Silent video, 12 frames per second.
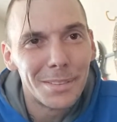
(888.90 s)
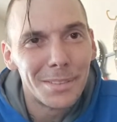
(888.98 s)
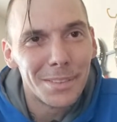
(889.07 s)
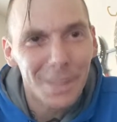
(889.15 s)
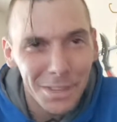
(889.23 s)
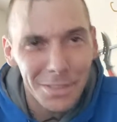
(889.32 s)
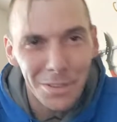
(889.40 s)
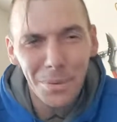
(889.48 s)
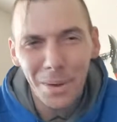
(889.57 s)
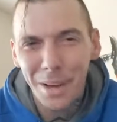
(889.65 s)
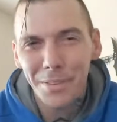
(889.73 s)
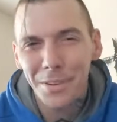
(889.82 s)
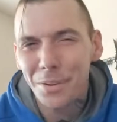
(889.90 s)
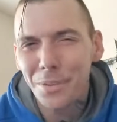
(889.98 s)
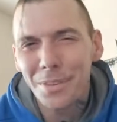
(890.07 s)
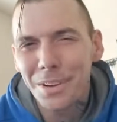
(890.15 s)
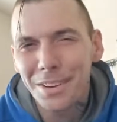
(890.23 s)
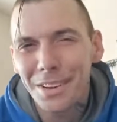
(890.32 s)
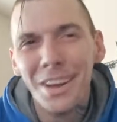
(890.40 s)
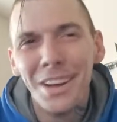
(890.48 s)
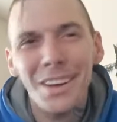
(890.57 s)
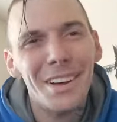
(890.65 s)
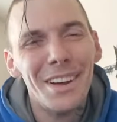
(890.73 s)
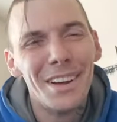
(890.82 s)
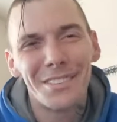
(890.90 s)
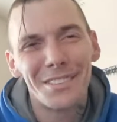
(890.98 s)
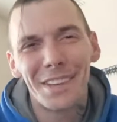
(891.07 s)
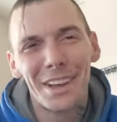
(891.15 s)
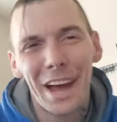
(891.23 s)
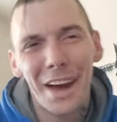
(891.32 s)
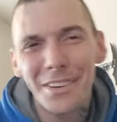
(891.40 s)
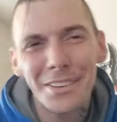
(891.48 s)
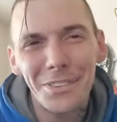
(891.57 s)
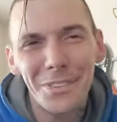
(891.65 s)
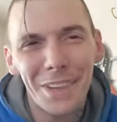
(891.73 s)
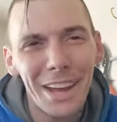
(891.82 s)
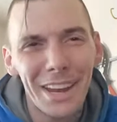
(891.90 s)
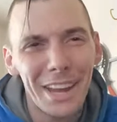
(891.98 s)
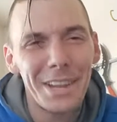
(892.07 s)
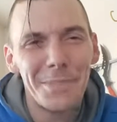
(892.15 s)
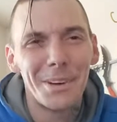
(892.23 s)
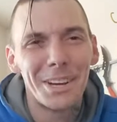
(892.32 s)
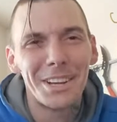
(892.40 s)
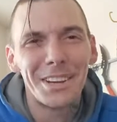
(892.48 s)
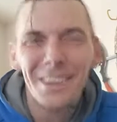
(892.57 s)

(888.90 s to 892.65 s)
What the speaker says: Like, do you have a girlfriend? I'm just like, how did you get anybody?